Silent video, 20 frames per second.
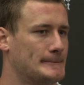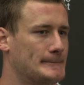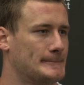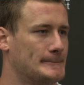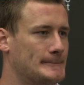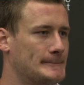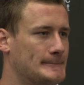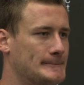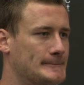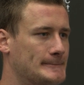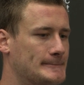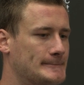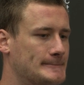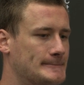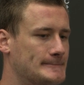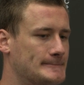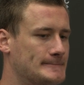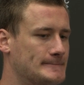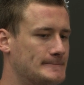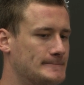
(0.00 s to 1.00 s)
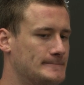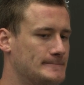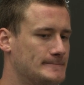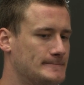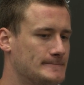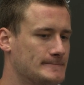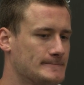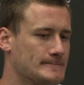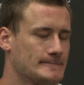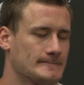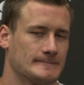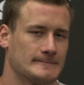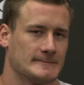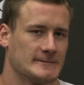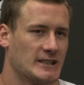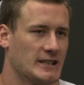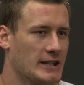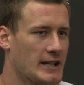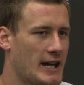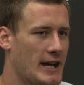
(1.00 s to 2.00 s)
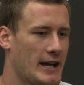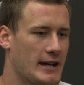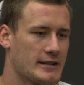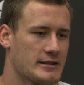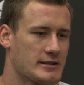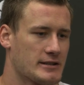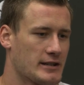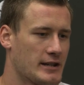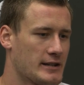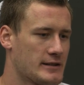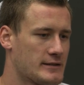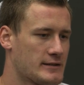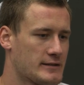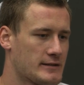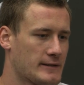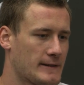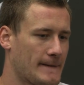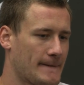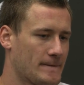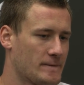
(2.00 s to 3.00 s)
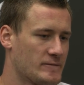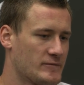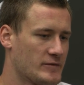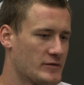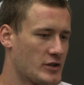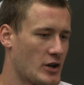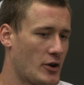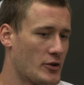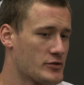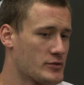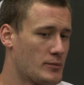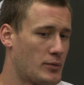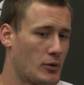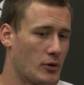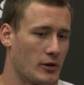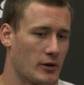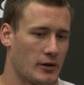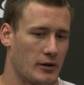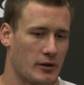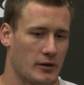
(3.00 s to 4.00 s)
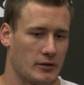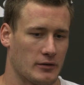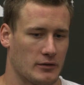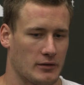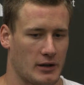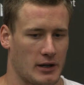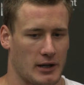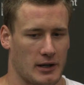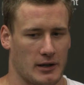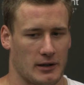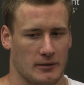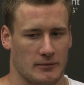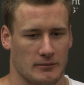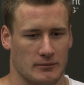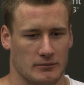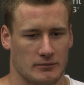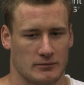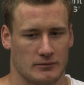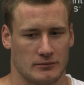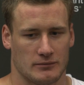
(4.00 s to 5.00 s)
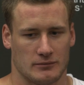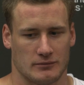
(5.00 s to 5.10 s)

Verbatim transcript: game to you? Yeah, it's it's it's always important. Um,